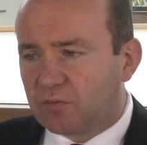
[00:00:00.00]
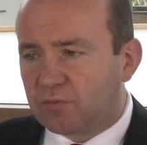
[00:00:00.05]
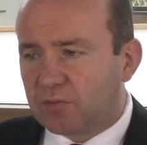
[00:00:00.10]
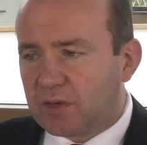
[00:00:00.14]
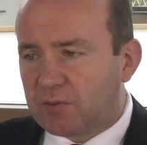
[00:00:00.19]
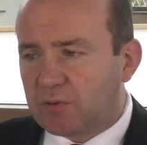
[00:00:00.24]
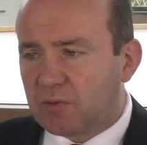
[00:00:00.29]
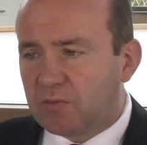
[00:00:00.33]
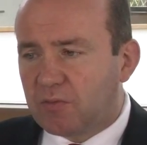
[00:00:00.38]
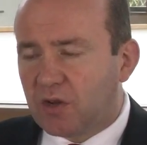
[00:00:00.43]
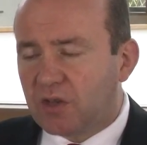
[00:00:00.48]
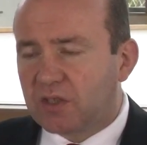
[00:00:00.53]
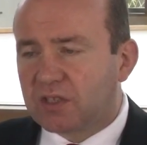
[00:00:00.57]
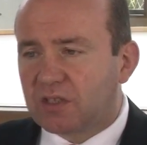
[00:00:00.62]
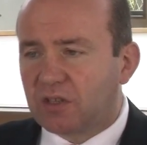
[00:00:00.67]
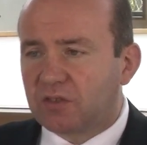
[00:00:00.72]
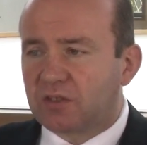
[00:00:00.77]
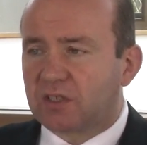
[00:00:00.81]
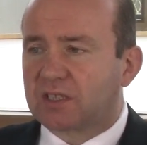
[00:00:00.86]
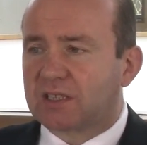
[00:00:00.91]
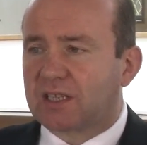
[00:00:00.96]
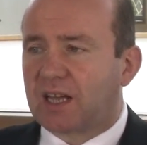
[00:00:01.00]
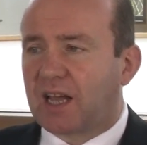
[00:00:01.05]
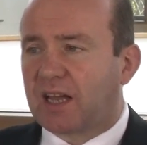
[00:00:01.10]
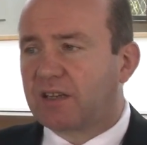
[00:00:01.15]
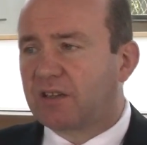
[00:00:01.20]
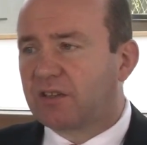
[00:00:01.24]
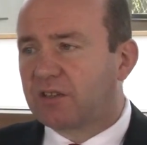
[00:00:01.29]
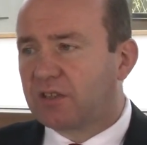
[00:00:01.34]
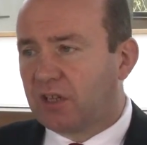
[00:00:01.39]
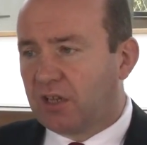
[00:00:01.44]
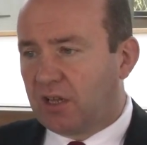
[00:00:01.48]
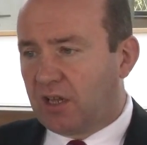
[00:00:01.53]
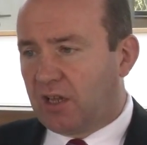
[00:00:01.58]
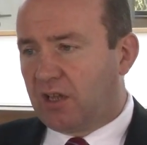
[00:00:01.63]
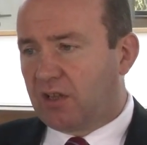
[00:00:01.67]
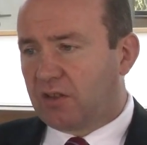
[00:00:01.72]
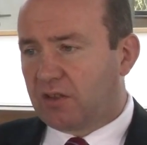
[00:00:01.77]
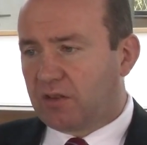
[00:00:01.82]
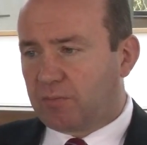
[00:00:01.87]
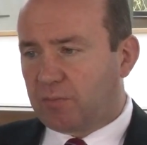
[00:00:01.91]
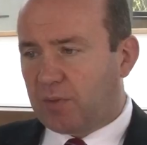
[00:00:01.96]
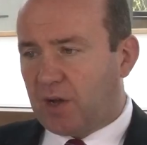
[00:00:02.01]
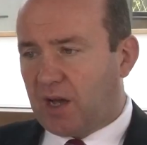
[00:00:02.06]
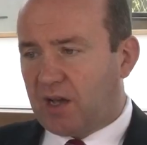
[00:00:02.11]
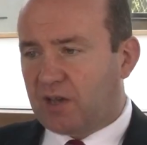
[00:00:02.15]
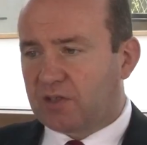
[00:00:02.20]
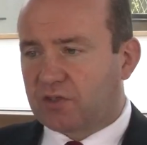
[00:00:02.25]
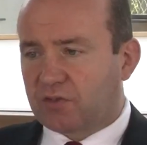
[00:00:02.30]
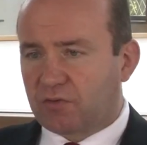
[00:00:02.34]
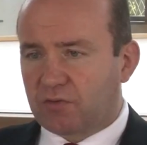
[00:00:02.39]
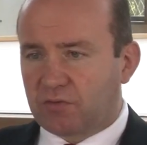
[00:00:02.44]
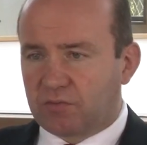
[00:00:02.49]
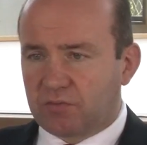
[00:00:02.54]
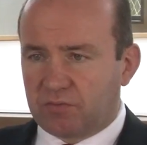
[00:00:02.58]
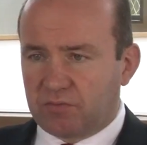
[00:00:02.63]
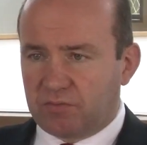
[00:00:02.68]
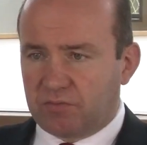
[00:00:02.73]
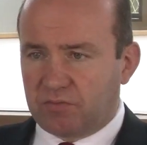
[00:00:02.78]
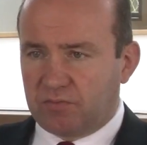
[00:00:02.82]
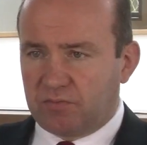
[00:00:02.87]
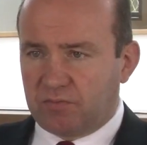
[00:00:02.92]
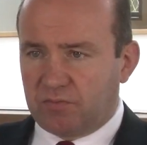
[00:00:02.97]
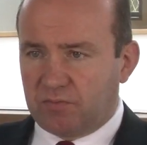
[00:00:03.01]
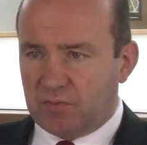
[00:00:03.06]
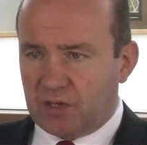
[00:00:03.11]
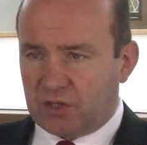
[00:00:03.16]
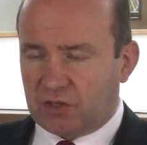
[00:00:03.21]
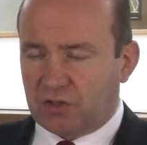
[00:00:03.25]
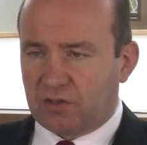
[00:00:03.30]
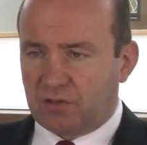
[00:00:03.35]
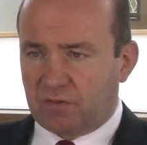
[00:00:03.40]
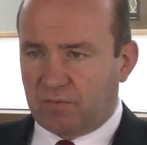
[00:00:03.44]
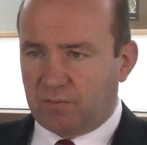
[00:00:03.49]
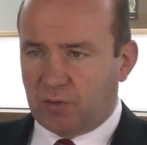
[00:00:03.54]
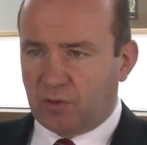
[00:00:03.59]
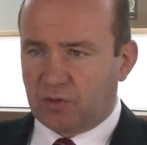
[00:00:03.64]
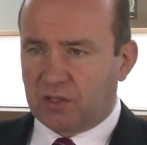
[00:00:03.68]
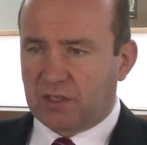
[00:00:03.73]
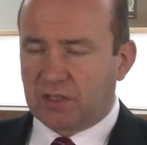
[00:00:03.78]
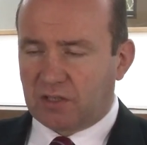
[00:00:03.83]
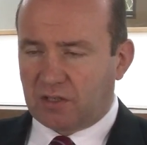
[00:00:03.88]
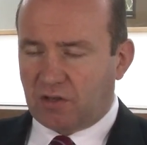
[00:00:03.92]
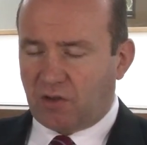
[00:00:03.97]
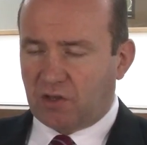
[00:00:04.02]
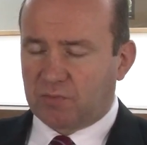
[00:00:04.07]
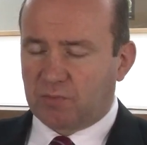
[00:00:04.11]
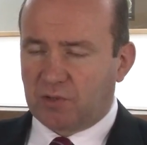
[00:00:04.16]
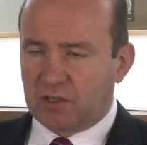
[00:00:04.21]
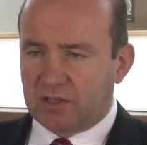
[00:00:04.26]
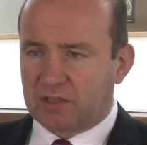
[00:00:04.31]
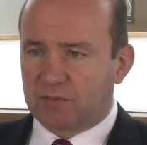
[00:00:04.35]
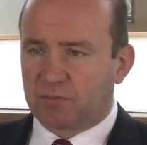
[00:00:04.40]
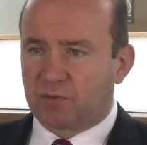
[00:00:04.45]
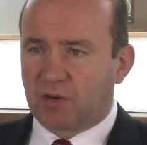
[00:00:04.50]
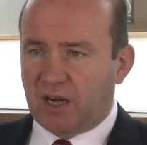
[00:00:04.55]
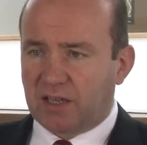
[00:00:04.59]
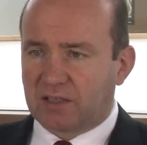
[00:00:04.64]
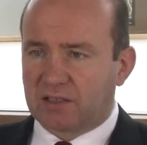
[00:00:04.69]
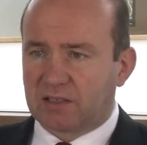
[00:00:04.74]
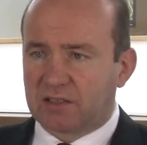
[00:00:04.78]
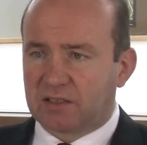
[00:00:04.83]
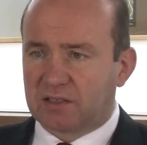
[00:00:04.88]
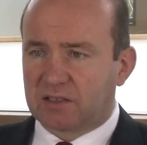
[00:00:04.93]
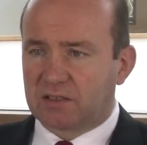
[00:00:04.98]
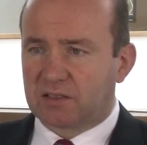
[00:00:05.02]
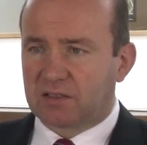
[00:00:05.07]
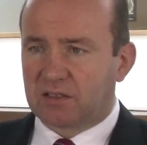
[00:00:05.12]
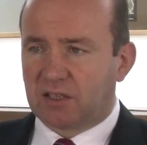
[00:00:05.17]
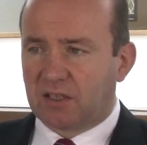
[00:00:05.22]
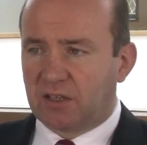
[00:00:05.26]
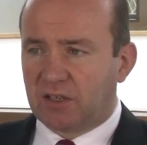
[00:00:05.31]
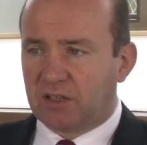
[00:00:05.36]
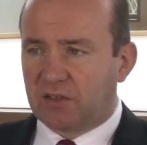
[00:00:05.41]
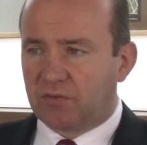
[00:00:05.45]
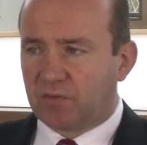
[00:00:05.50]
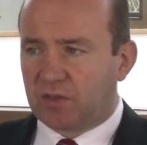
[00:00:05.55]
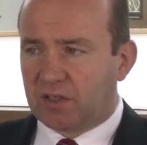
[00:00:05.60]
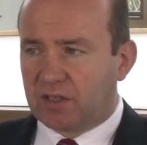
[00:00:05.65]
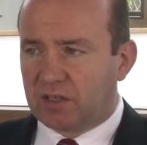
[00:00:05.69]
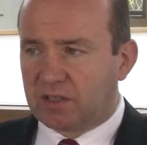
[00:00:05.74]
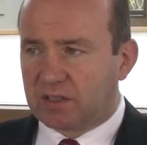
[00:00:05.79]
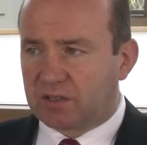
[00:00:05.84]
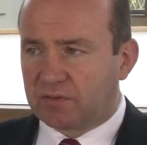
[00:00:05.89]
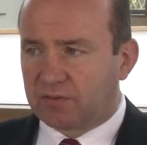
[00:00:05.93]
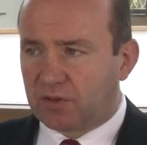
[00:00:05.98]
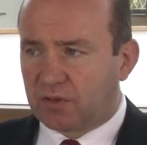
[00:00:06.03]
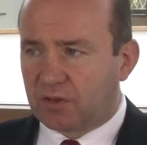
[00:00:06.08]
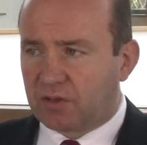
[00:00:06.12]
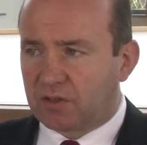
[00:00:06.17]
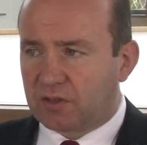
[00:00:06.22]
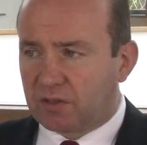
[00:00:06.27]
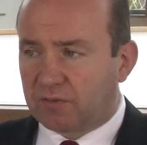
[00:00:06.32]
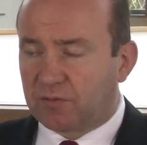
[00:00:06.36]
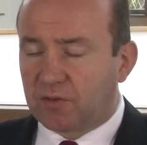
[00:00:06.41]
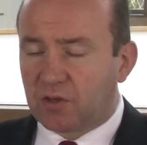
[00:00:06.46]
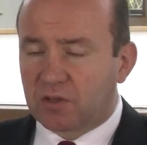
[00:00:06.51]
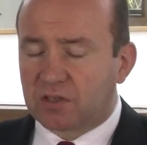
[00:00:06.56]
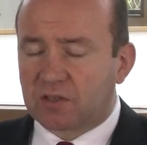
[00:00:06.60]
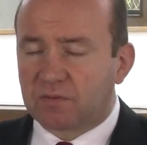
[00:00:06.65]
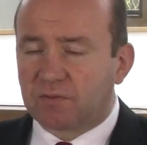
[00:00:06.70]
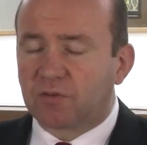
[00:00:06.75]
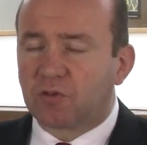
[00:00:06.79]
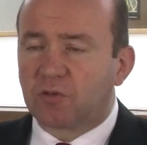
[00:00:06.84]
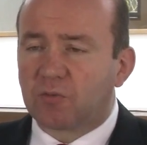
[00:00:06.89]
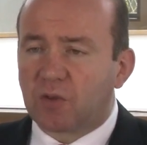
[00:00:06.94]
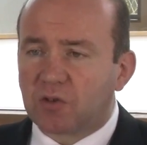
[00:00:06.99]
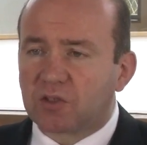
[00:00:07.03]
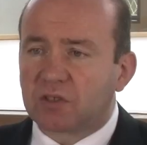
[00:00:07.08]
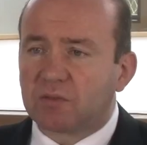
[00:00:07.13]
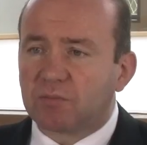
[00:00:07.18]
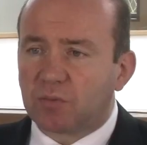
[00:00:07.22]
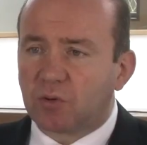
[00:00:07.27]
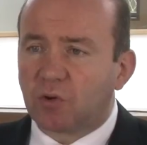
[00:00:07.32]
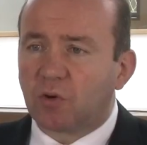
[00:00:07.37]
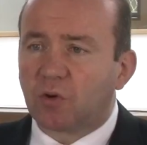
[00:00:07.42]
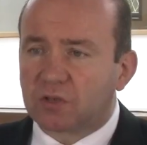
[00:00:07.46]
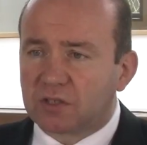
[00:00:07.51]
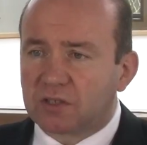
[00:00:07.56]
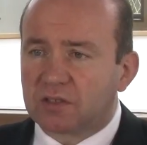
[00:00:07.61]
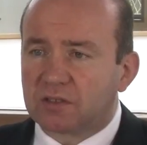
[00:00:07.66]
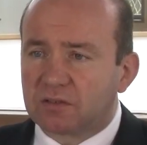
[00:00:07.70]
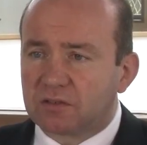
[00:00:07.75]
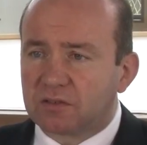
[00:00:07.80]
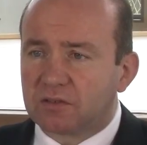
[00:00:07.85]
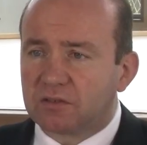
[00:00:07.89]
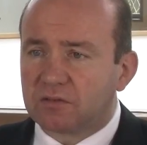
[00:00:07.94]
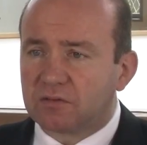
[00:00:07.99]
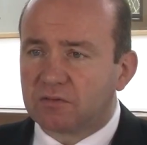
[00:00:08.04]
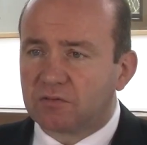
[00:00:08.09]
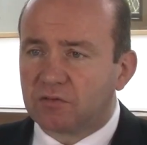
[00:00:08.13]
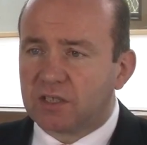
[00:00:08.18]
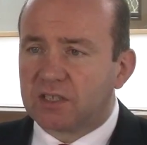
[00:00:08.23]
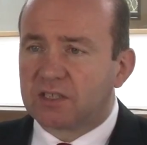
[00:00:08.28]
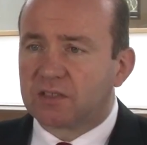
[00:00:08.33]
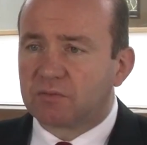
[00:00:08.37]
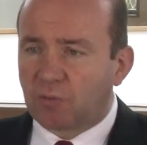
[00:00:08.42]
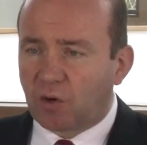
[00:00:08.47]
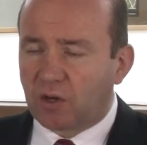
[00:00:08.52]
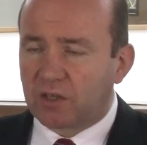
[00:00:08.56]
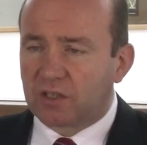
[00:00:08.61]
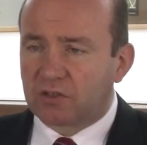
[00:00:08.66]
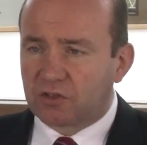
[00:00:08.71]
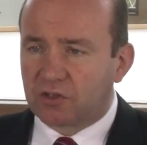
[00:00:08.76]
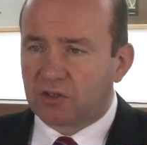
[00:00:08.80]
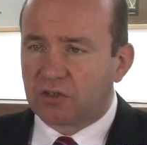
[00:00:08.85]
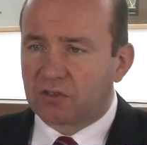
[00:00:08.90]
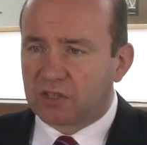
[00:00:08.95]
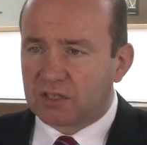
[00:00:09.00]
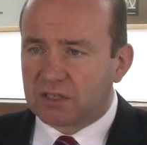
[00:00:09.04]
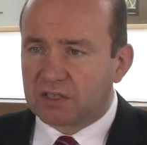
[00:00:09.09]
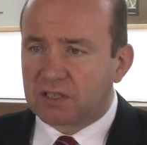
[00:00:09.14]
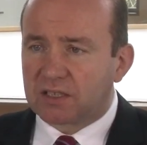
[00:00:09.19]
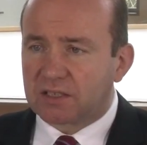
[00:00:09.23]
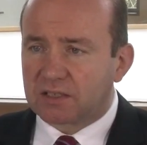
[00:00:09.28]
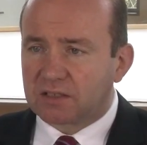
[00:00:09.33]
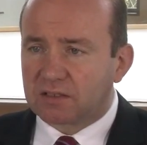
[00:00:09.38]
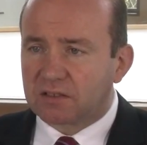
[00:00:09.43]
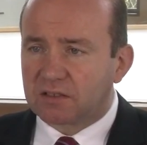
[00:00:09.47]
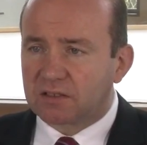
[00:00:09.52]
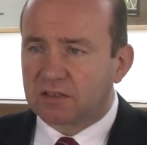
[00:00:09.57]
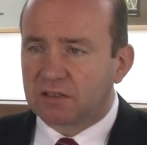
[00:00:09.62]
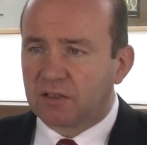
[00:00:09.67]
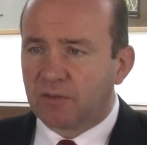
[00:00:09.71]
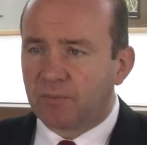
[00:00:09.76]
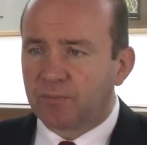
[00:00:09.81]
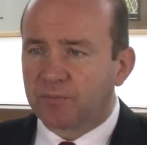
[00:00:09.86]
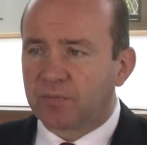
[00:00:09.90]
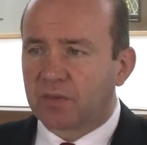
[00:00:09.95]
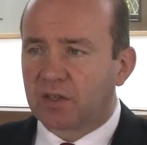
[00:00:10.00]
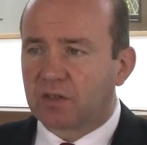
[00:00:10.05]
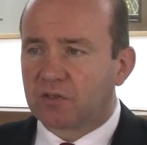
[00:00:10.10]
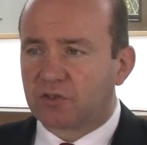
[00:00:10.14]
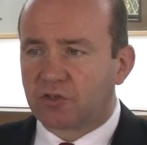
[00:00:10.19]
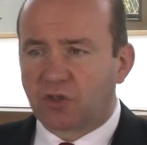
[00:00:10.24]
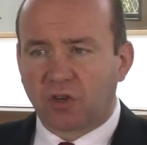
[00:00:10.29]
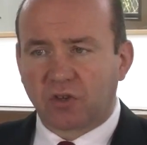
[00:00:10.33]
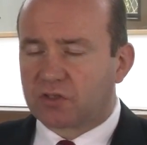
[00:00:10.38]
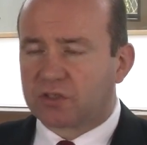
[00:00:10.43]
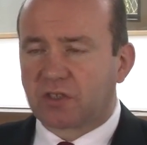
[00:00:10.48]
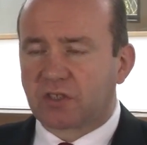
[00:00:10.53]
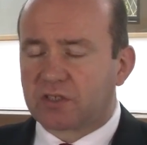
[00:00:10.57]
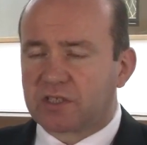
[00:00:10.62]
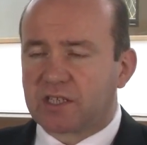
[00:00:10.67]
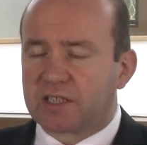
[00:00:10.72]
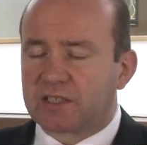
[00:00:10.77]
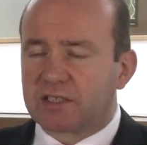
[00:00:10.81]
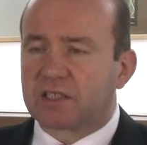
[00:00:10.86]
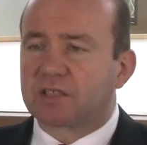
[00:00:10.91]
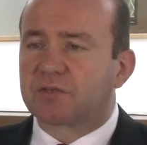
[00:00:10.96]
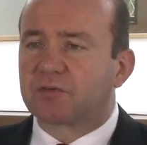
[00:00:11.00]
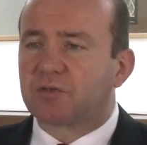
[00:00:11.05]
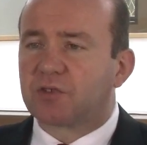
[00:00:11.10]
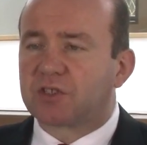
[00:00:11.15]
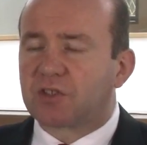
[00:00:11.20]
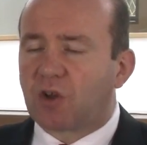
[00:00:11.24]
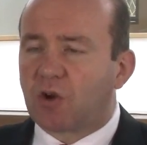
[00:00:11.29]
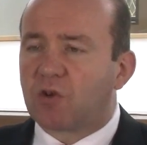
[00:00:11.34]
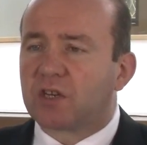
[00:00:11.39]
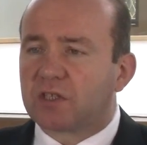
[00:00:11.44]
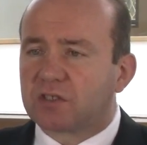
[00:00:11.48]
people must understand that the pastoral mission of putting the gospel into practice is for the first and foremost important reason why the church exists. The church doesn't exist for its own